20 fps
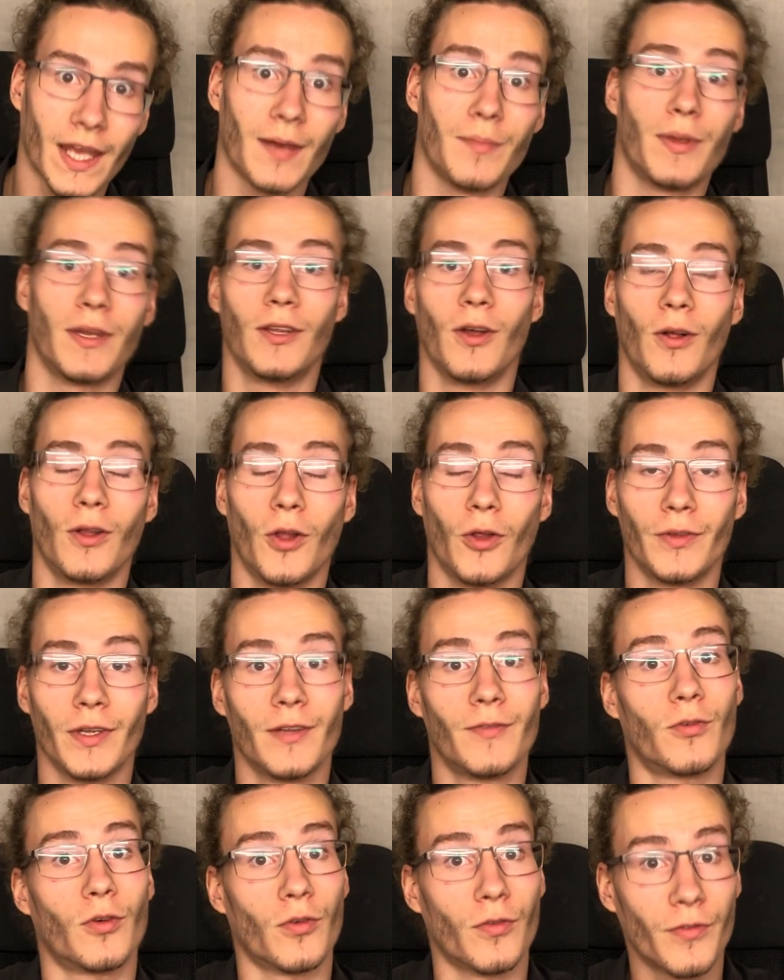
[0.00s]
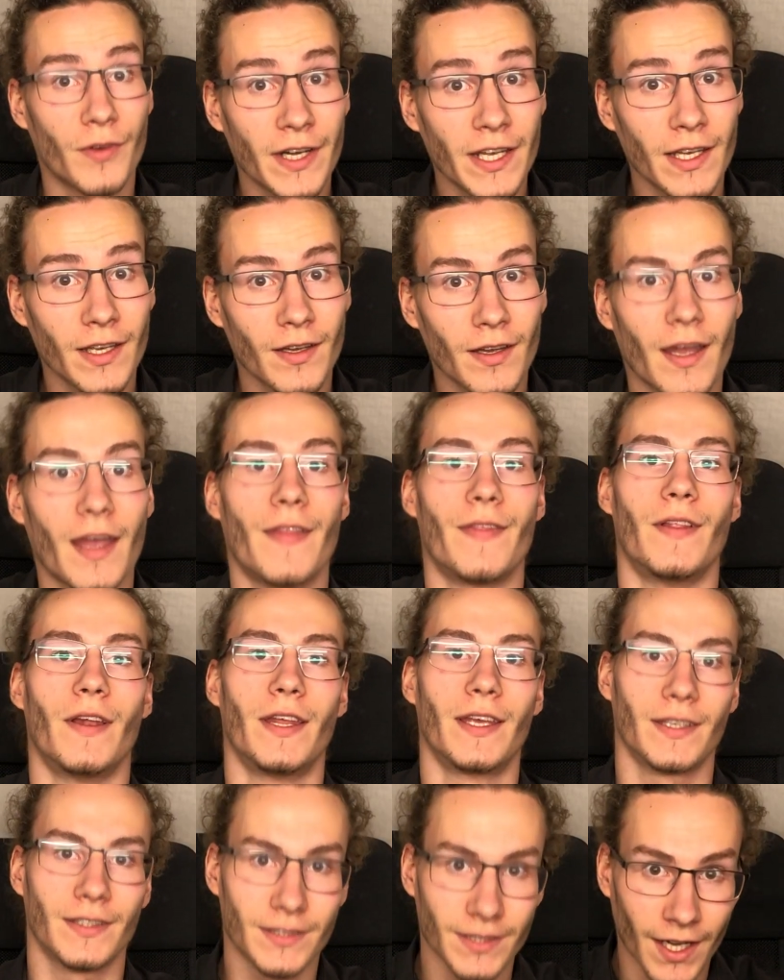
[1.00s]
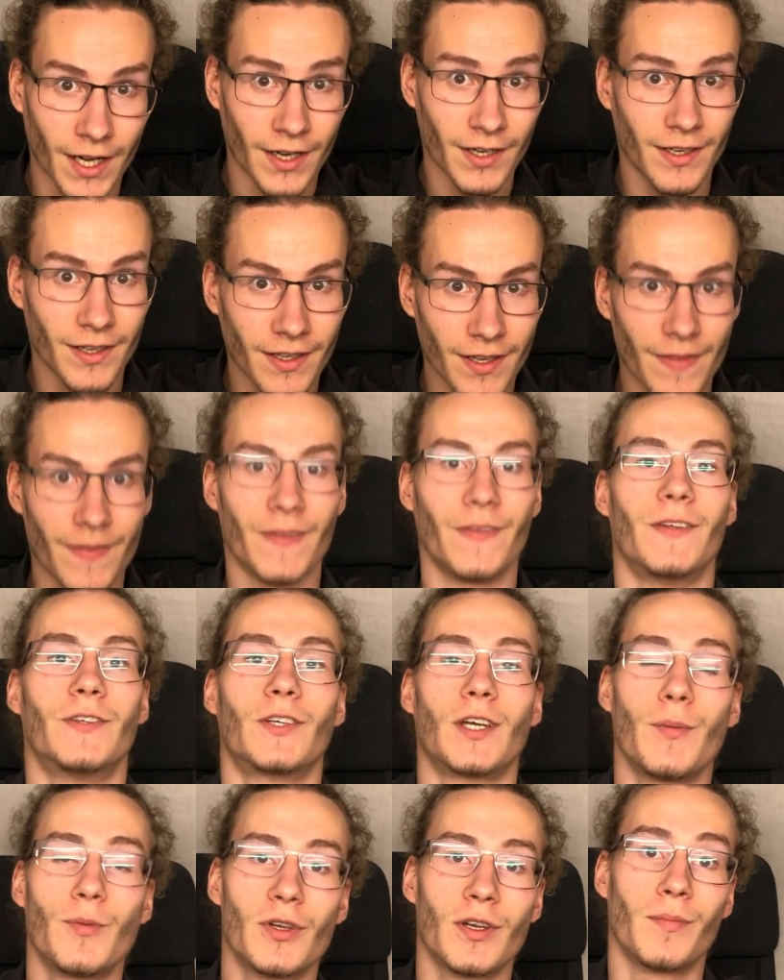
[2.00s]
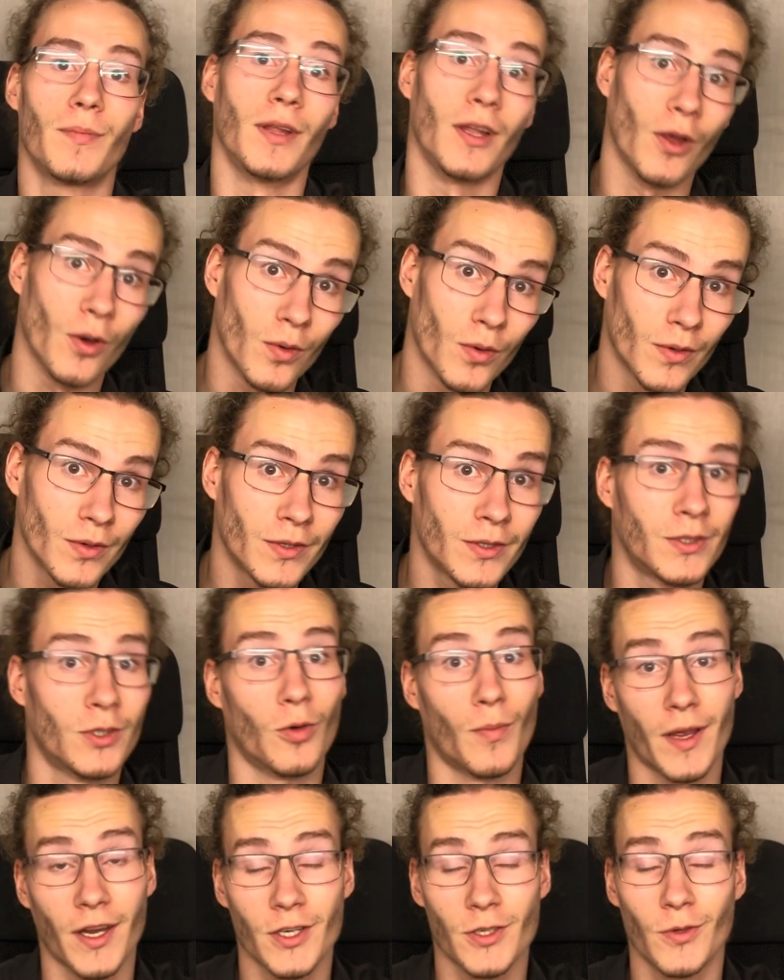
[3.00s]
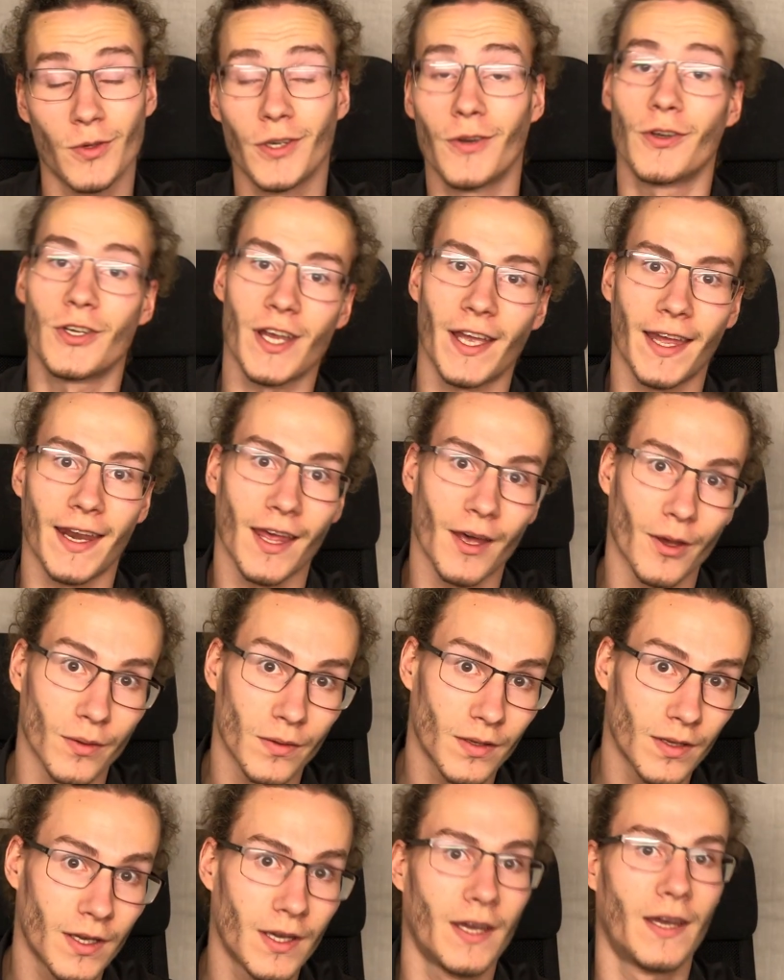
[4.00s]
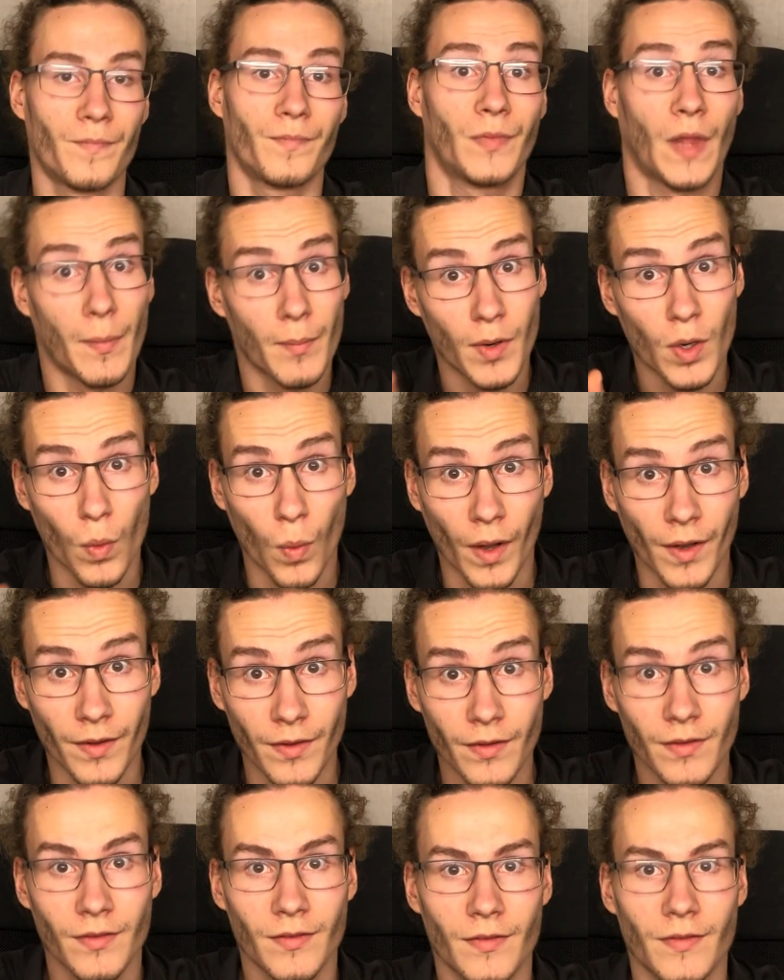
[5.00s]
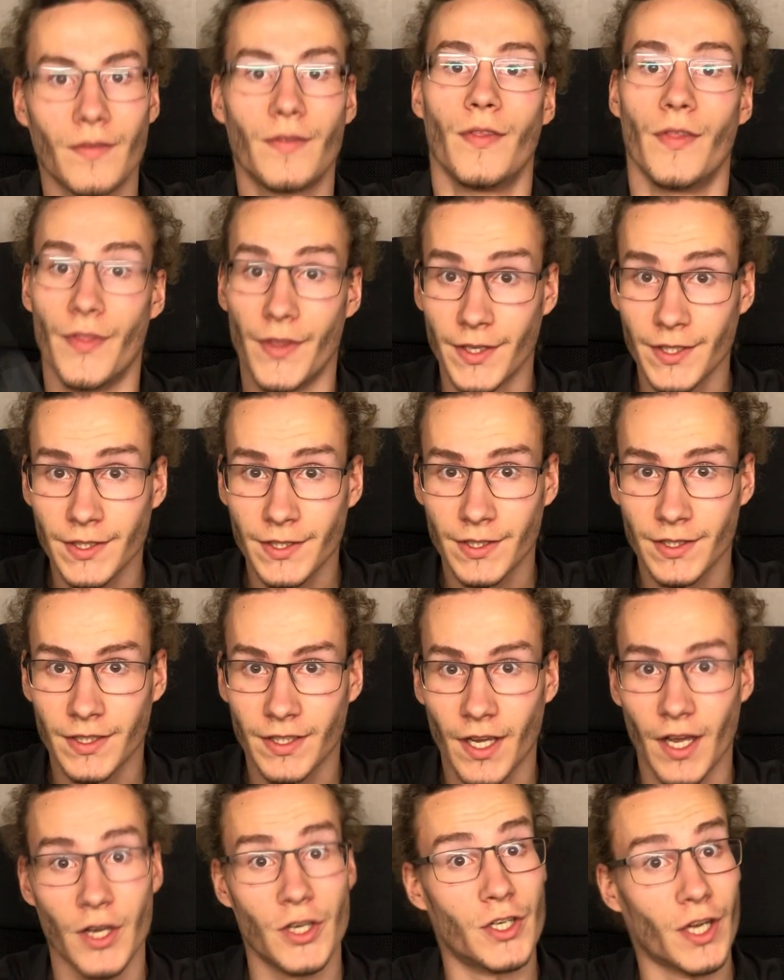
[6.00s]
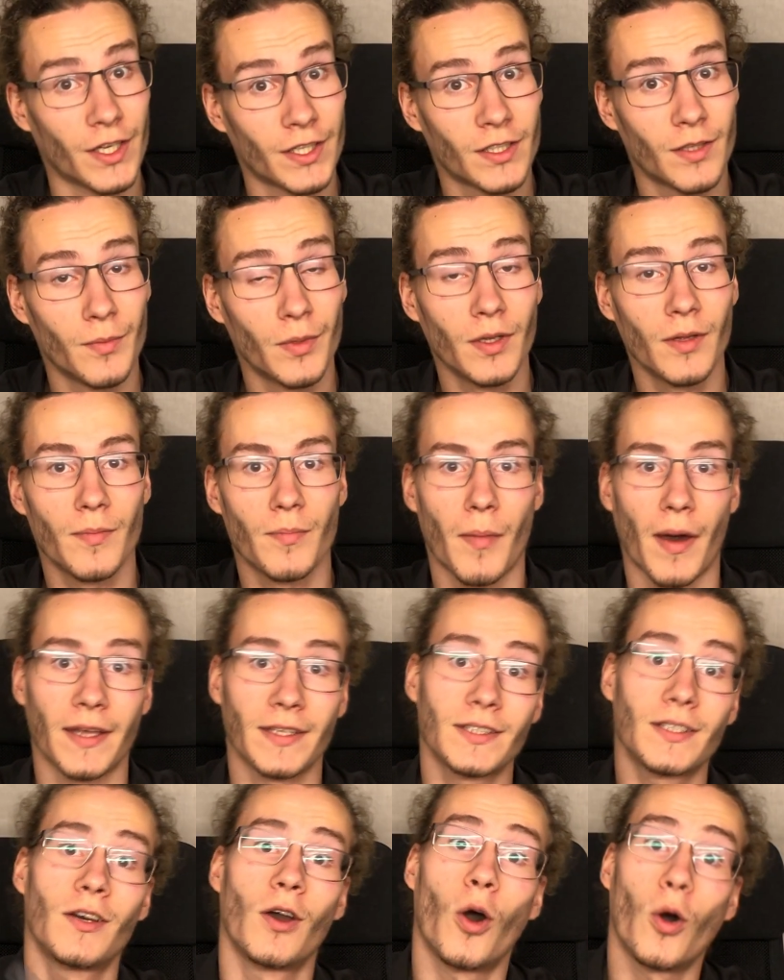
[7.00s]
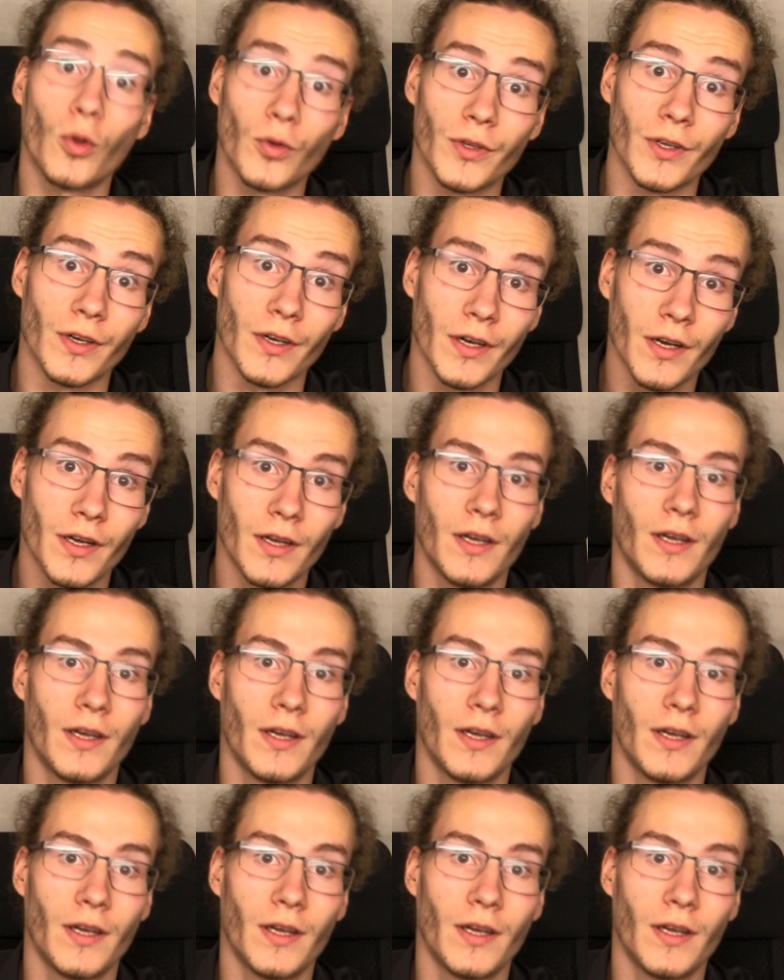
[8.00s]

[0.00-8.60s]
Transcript: can be downloaded for free and the links are in the description below, so make sure you check it out. Number 1. This adjustable mask holder.